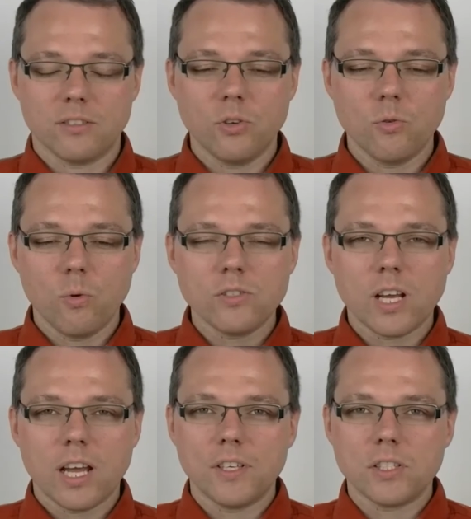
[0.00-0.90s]
So you want
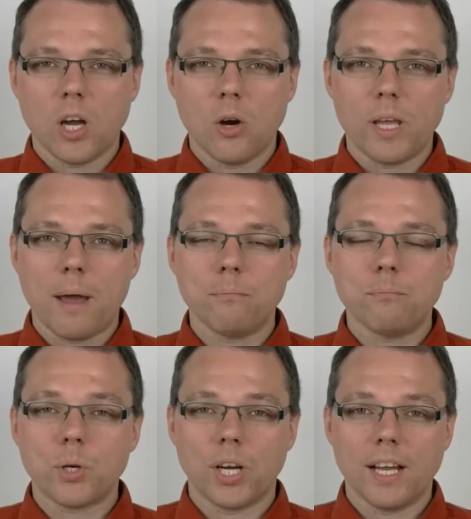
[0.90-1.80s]
to have these
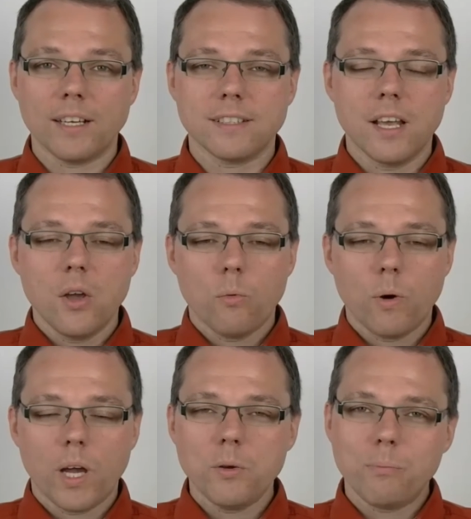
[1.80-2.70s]
OEM products
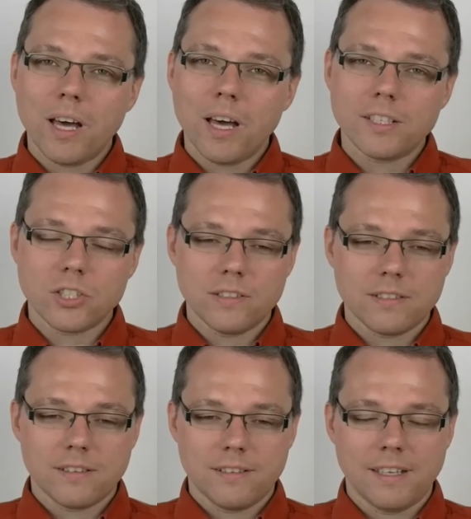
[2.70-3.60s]
where you buy
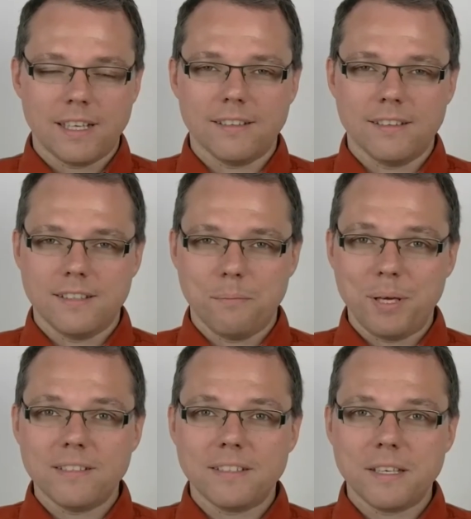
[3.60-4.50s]
just the
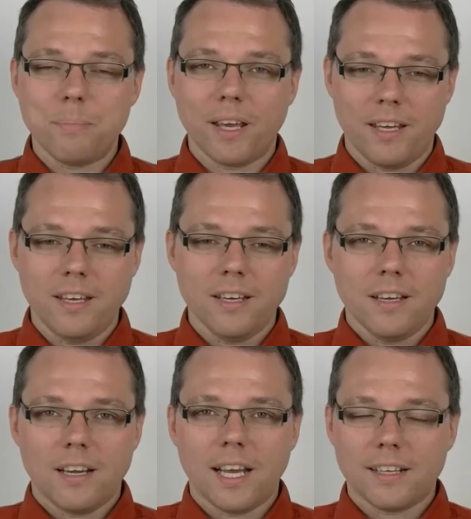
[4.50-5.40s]
PCB,
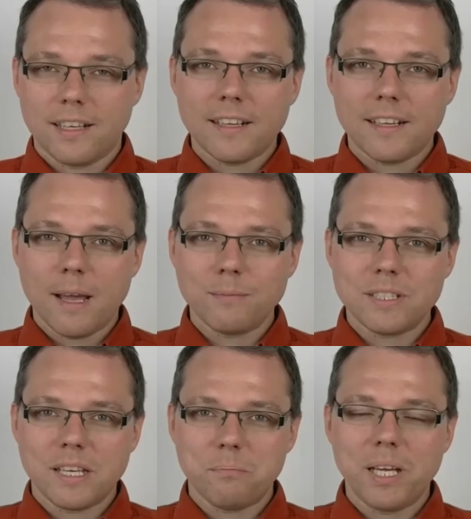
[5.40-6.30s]
like the
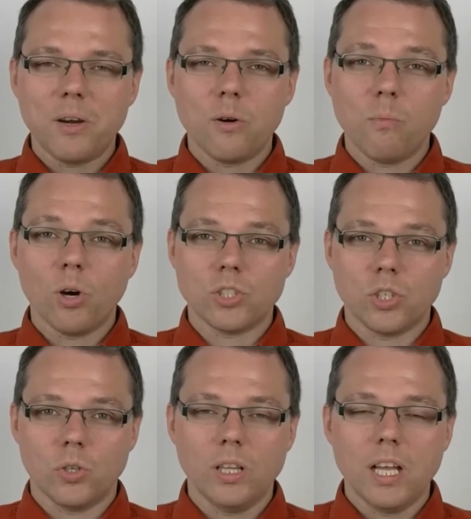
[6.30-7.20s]
Amstead Pico
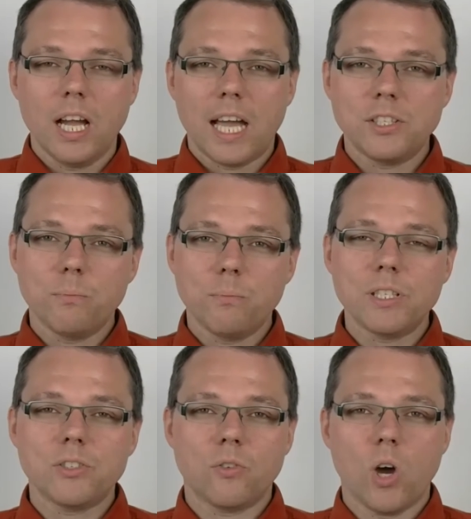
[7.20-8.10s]
module, and you
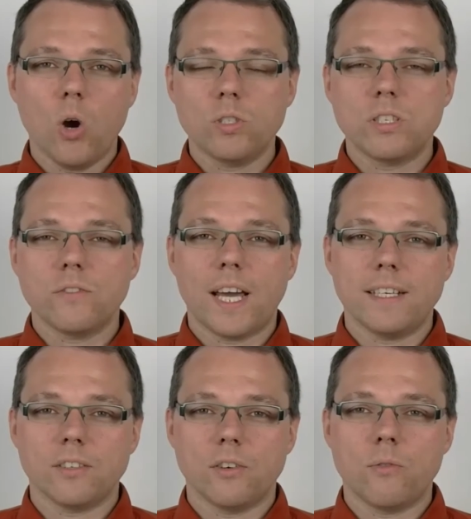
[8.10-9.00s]
build your own
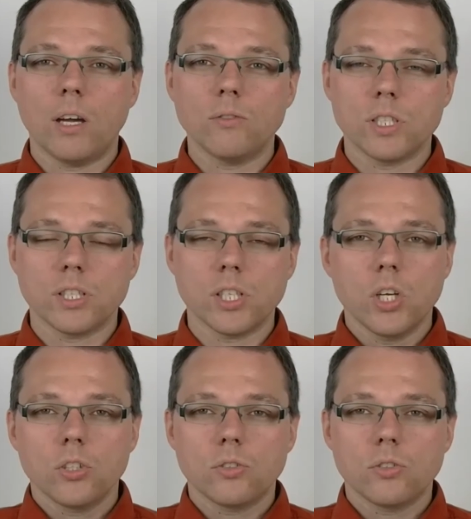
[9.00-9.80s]
device around it.